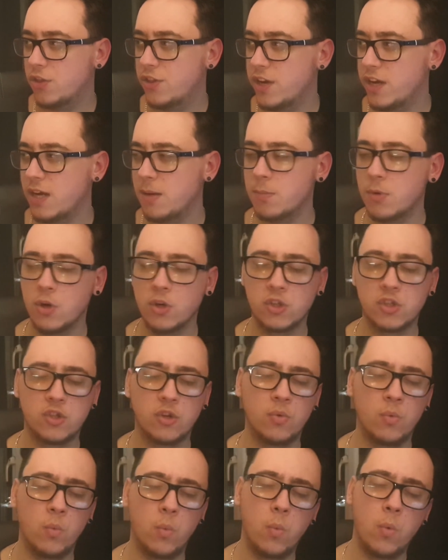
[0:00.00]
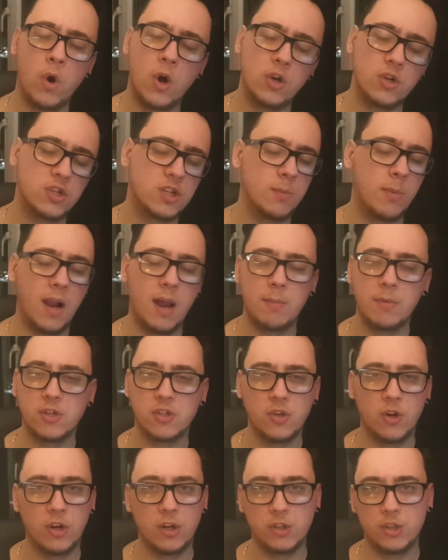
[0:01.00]
the most unwatchable
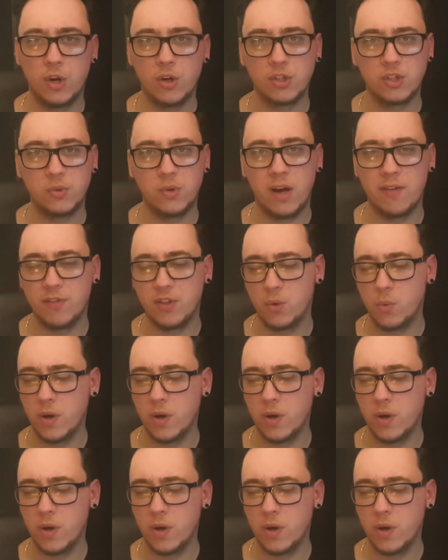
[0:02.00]
episode of Doctor Who ever.